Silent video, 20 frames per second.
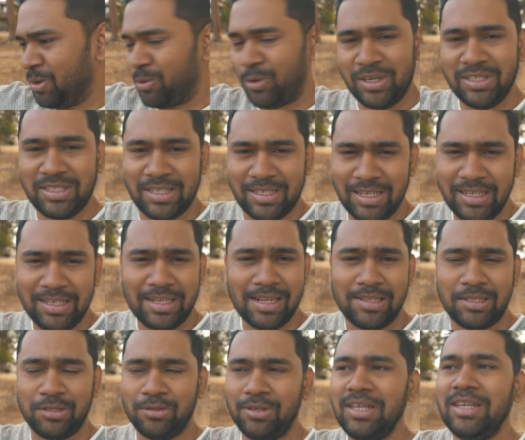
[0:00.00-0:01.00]
What is the
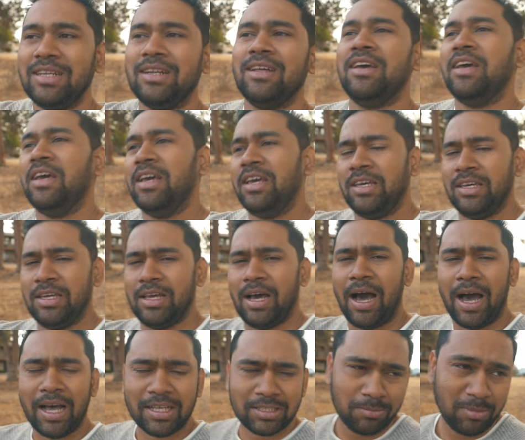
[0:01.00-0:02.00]
details you need?" He
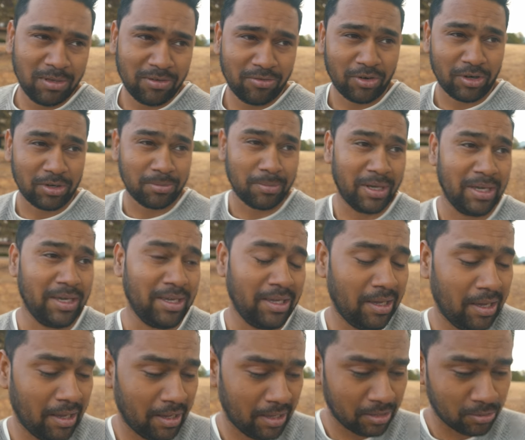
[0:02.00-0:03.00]
asked me for
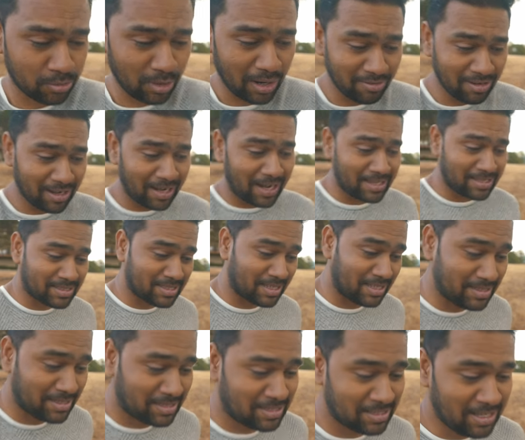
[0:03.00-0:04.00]
my driving
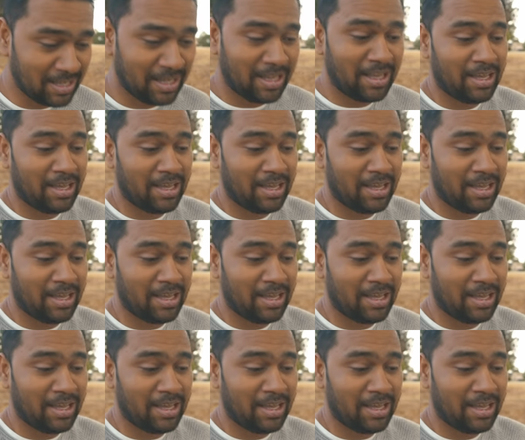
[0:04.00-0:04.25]
license.